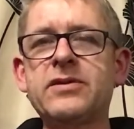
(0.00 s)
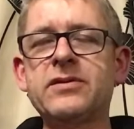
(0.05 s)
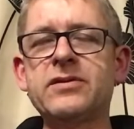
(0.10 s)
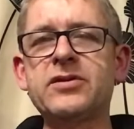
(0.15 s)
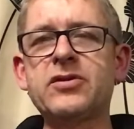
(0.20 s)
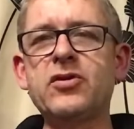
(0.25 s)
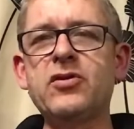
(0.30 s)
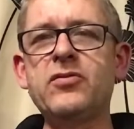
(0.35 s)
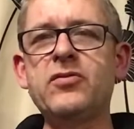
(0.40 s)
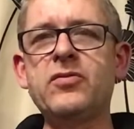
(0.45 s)

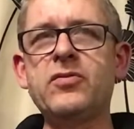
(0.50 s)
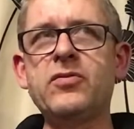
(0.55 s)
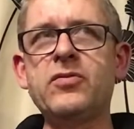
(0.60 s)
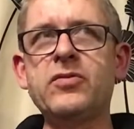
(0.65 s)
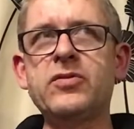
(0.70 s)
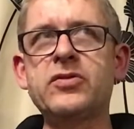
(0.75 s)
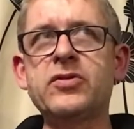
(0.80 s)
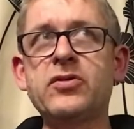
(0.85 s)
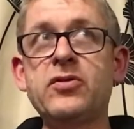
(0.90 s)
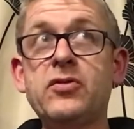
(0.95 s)

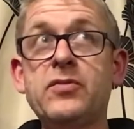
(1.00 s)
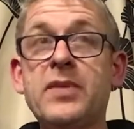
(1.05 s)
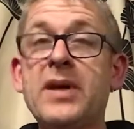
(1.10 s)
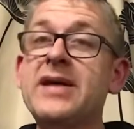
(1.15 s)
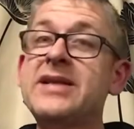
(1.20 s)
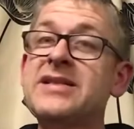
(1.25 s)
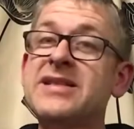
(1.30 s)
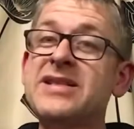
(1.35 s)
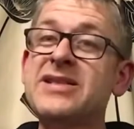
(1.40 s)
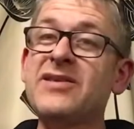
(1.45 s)
two
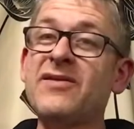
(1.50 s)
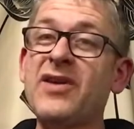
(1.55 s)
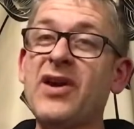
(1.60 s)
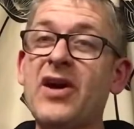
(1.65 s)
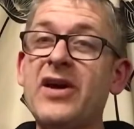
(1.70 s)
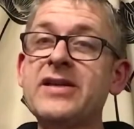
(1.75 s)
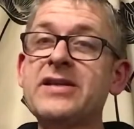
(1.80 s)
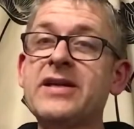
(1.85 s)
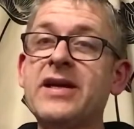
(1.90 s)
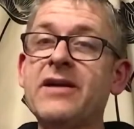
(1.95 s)
bases of
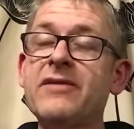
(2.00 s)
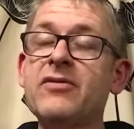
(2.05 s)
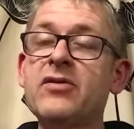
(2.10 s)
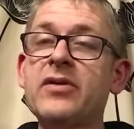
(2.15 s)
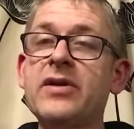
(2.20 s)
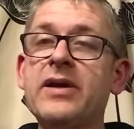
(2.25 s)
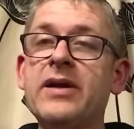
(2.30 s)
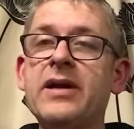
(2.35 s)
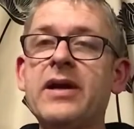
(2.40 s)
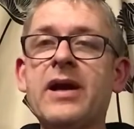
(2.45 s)
light
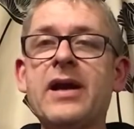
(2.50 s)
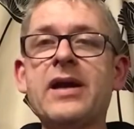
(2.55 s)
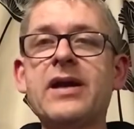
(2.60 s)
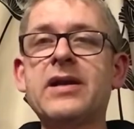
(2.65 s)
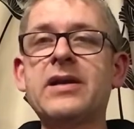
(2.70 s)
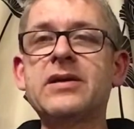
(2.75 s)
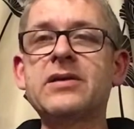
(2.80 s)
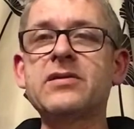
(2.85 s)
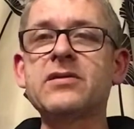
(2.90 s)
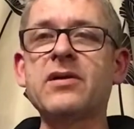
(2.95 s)
cavalry,
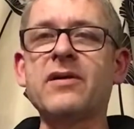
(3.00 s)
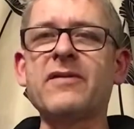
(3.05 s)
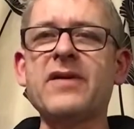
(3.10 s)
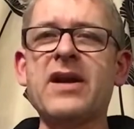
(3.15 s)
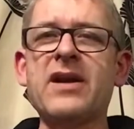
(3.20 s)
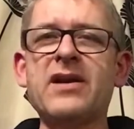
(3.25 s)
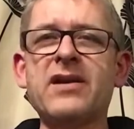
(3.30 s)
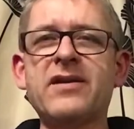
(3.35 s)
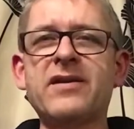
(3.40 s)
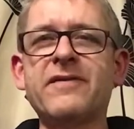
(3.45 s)
and I've
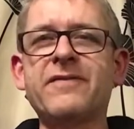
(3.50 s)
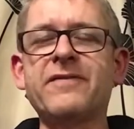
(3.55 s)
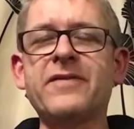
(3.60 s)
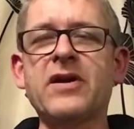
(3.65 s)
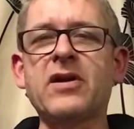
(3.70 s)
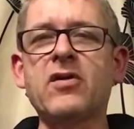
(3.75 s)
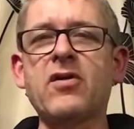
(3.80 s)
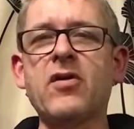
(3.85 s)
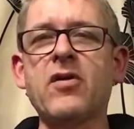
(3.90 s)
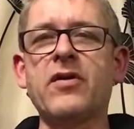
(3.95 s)
added in a
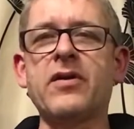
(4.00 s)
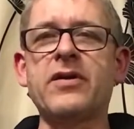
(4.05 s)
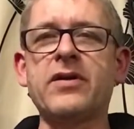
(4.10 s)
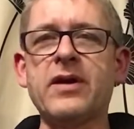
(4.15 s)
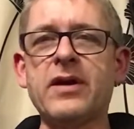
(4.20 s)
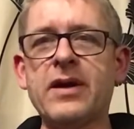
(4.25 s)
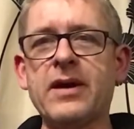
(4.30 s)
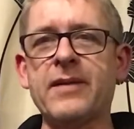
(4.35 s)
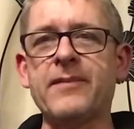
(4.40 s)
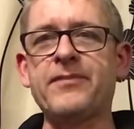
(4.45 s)
figure on,
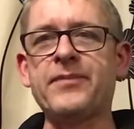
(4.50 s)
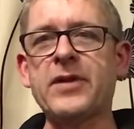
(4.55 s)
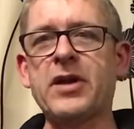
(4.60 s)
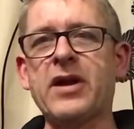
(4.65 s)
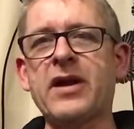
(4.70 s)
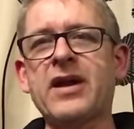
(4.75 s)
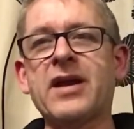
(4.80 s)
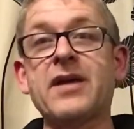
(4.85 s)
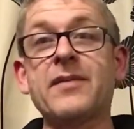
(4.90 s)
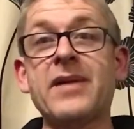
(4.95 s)

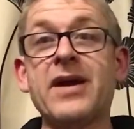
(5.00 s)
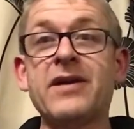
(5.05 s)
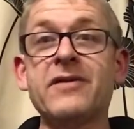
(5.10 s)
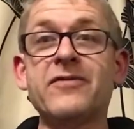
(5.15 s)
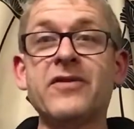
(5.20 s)
like a command